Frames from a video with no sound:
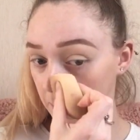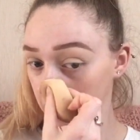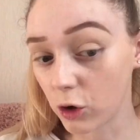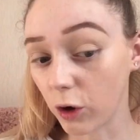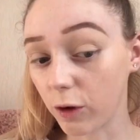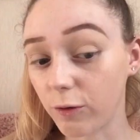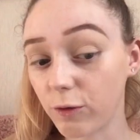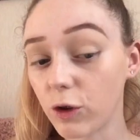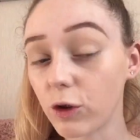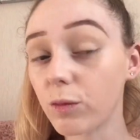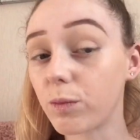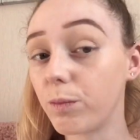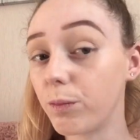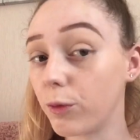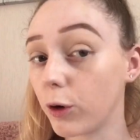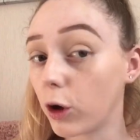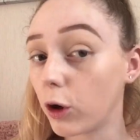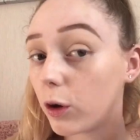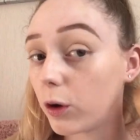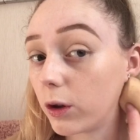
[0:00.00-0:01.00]
So I've just
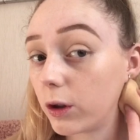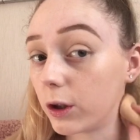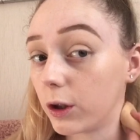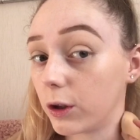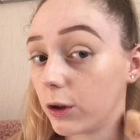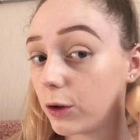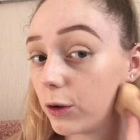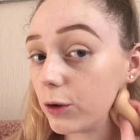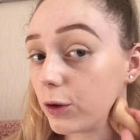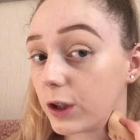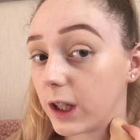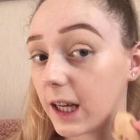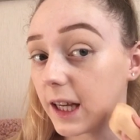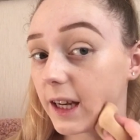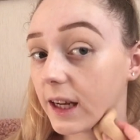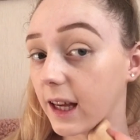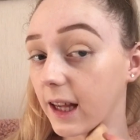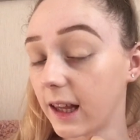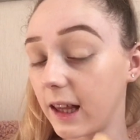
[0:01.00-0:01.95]
brought yours in